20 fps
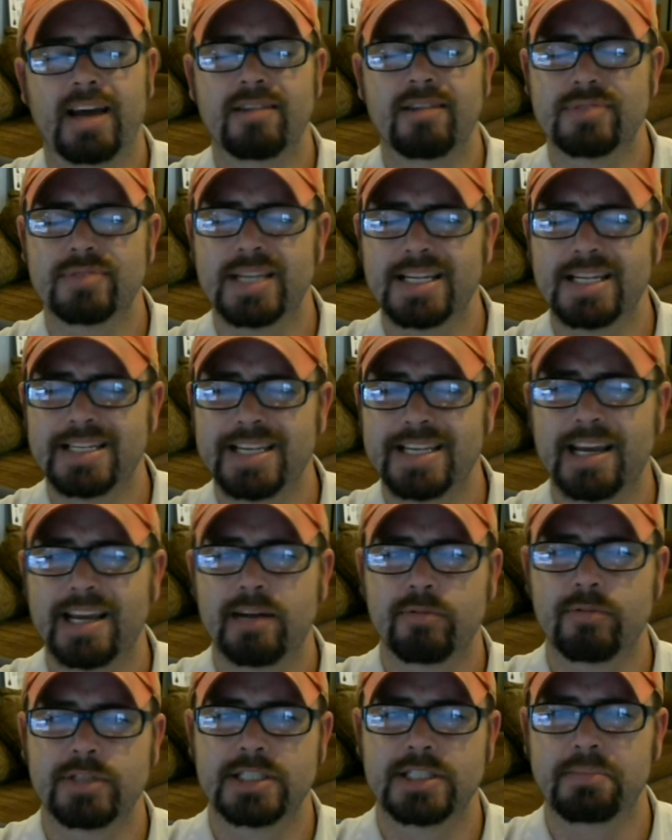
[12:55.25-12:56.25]
I don't think
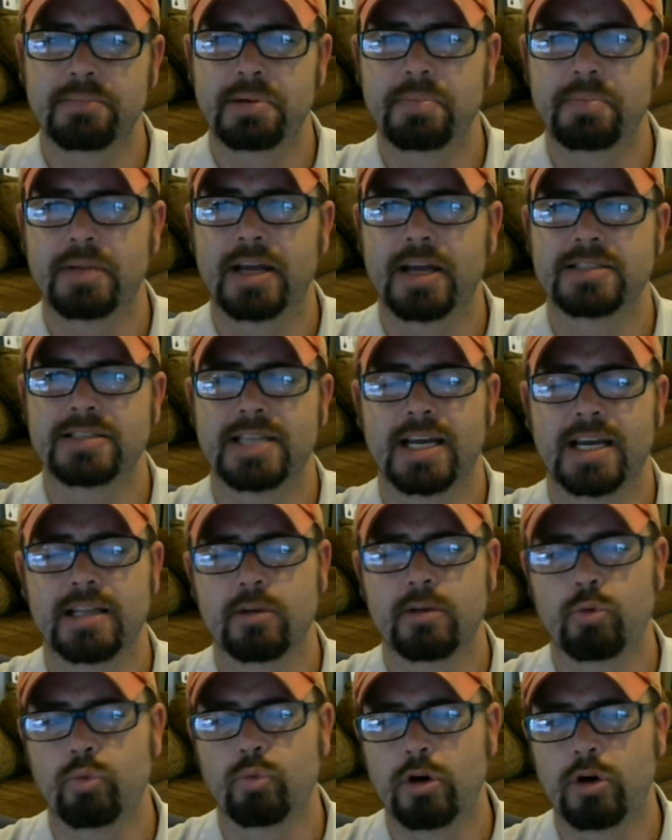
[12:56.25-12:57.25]
Deanna would send people
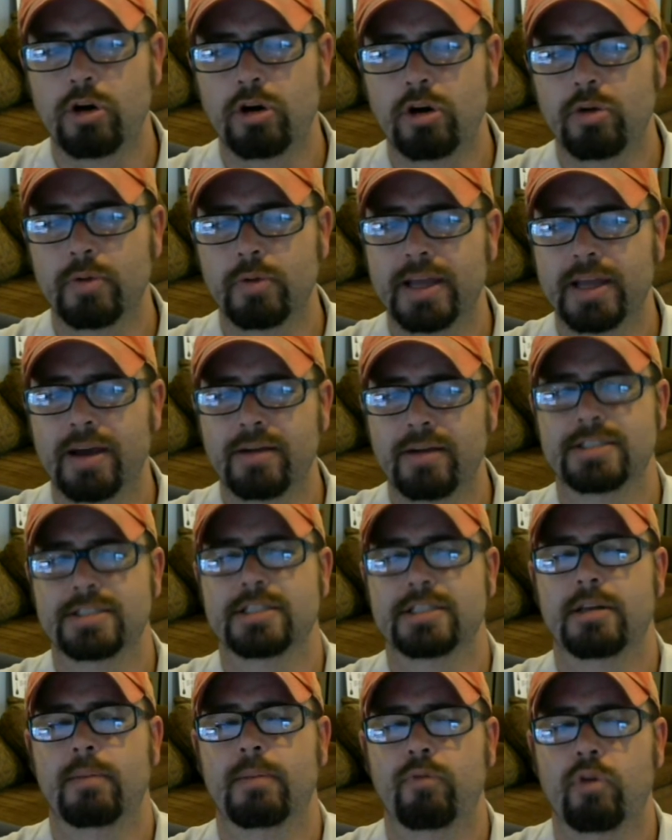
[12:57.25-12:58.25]
outside the wall without
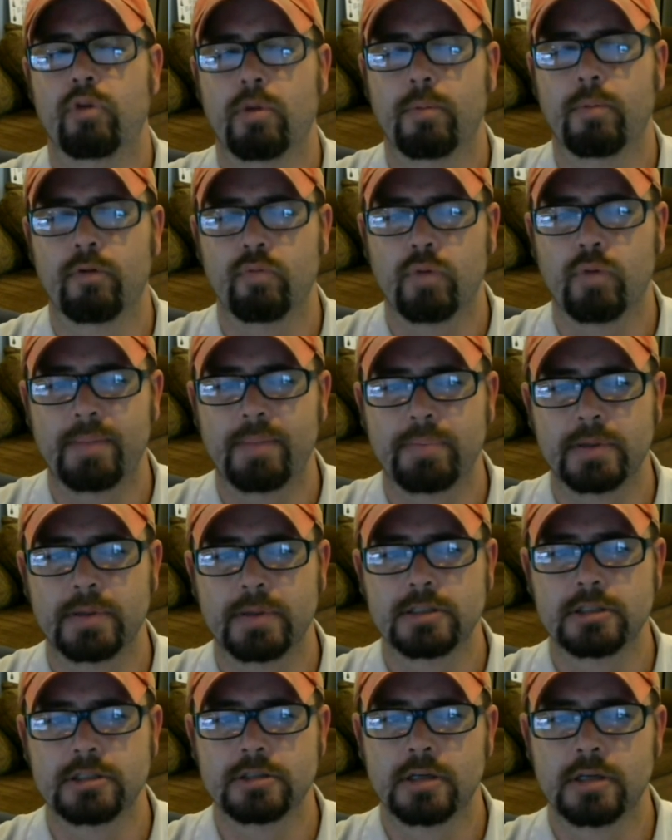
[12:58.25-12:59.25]
some form of
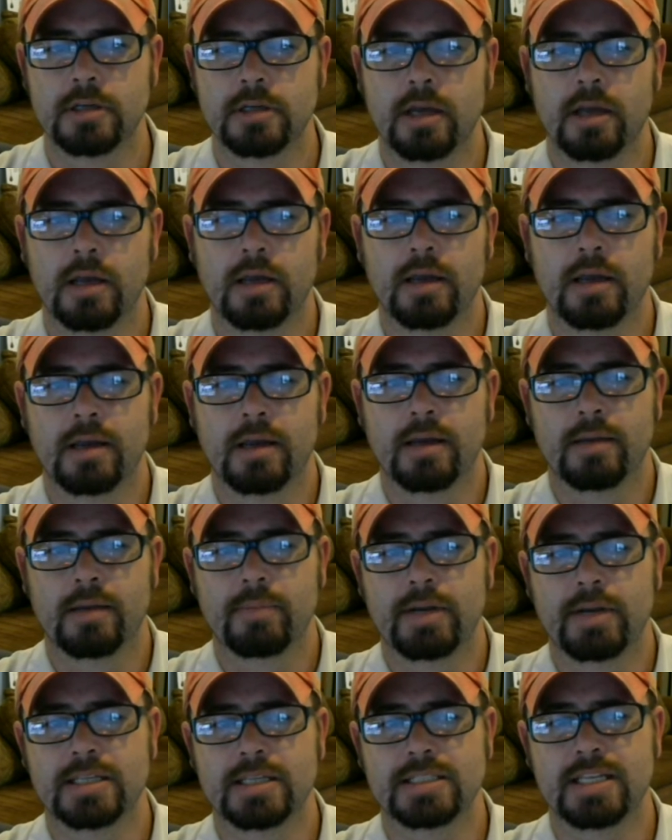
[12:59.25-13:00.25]
weapons,
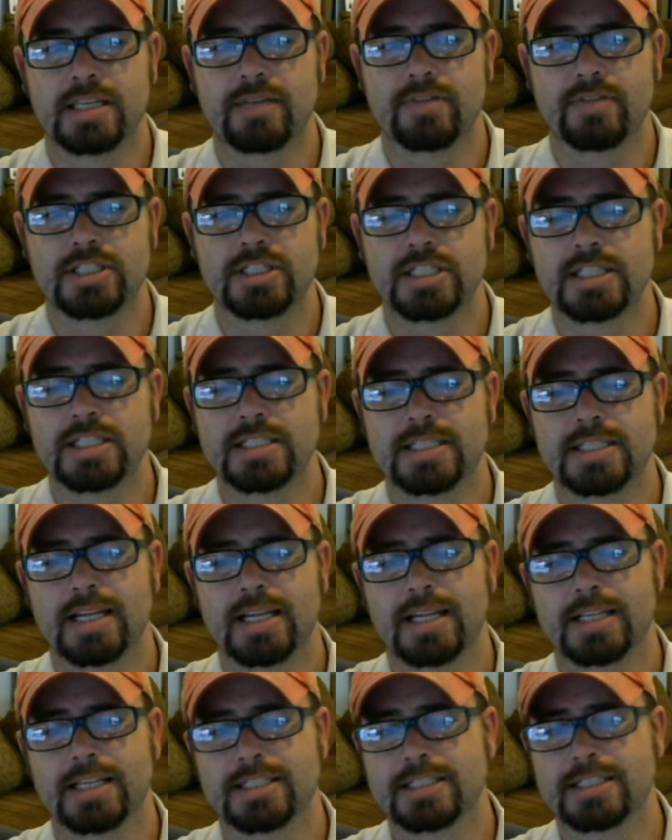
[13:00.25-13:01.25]
because even she
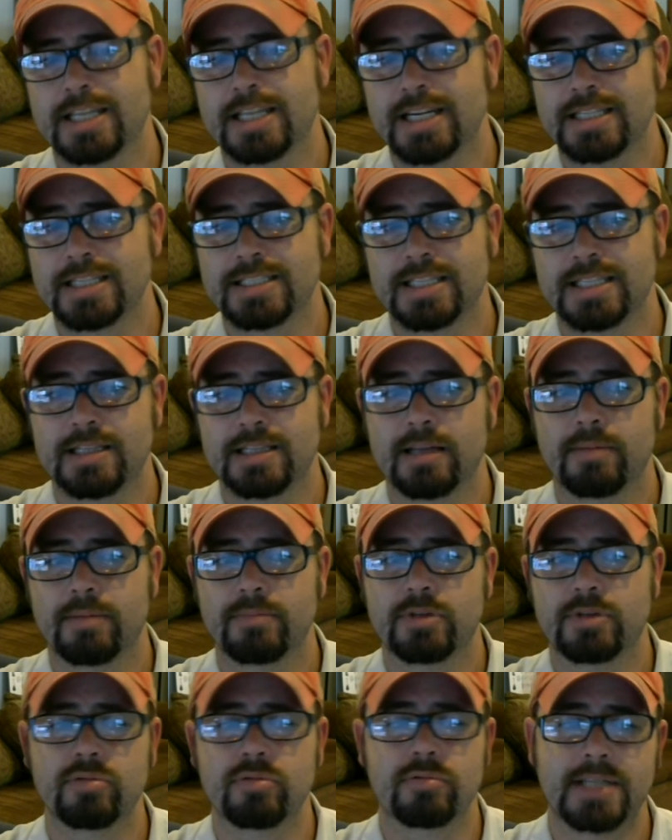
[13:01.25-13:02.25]
said that's sentencing
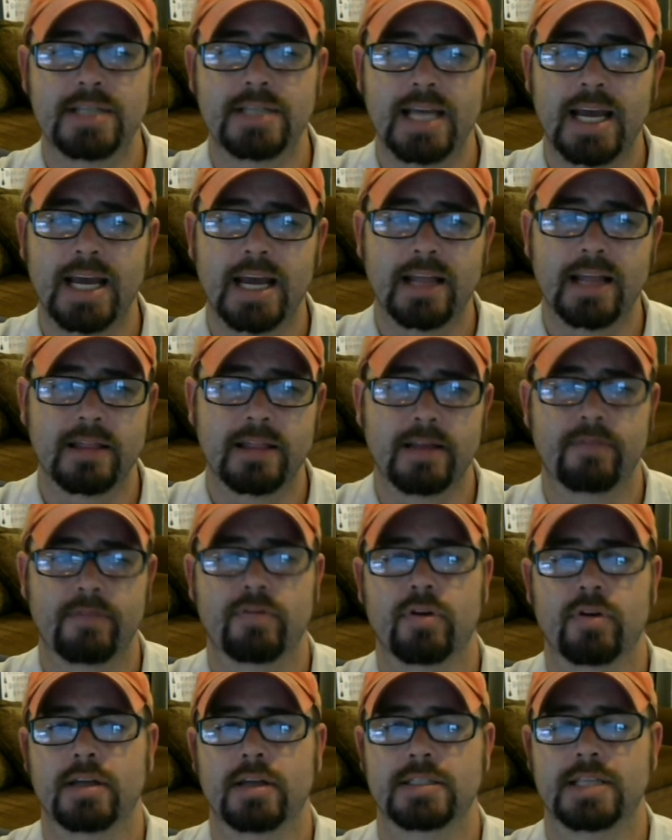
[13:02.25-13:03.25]
them to death
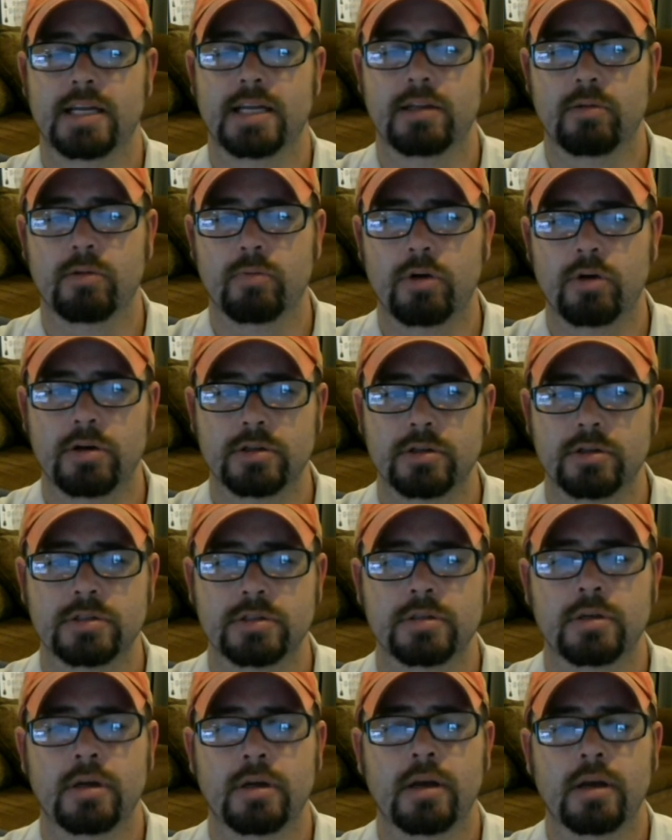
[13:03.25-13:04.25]
if they're outside the
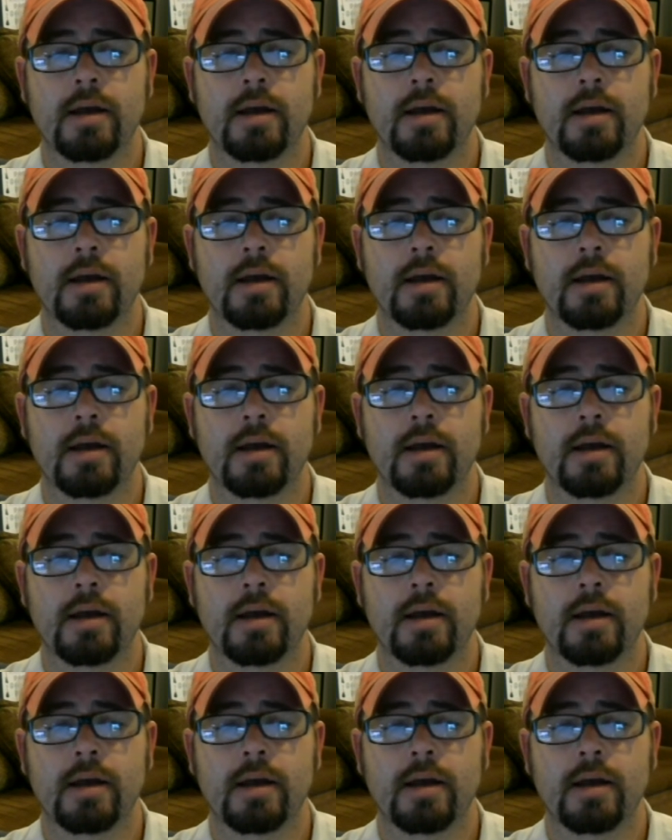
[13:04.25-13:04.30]
walls.